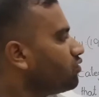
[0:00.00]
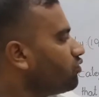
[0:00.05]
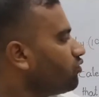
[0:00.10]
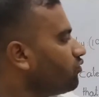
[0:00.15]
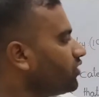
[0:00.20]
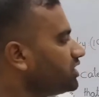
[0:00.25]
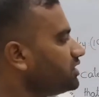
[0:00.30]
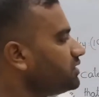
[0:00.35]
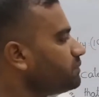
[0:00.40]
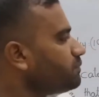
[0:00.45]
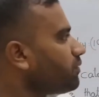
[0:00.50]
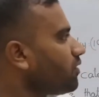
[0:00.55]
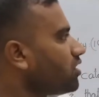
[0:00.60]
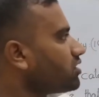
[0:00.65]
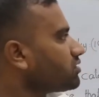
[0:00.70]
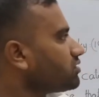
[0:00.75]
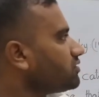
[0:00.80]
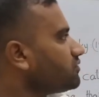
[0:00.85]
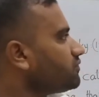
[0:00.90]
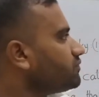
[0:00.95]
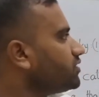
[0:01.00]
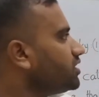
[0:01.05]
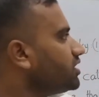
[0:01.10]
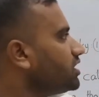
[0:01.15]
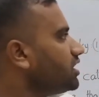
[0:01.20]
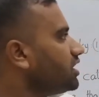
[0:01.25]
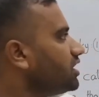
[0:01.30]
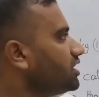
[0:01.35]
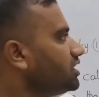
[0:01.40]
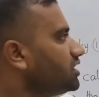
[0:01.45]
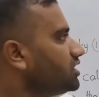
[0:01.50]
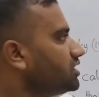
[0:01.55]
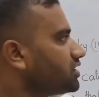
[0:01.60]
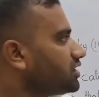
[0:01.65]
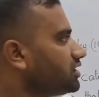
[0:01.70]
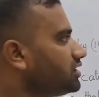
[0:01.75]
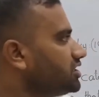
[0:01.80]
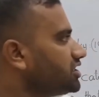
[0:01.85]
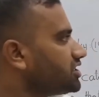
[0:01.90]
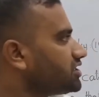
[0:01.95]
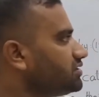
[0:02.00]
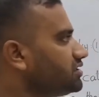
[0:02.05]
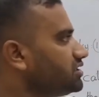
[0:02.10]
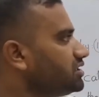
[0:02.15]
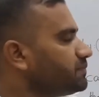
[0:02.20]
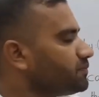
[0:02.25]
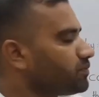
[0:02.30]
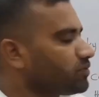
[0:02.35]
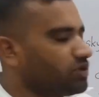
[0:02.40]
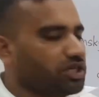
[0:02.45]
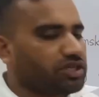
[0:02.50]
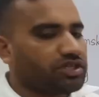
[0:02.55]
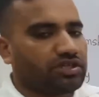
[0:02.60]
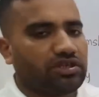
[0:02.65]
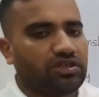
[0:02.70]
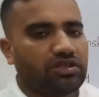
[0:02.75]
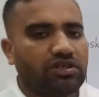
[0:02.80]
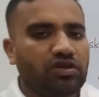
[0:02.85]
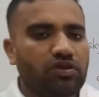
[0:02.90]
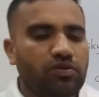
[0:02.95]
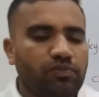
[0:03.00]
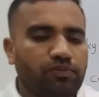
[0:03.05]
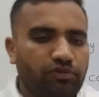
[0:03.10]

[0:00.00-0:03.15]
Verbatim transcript: one part of the relational projection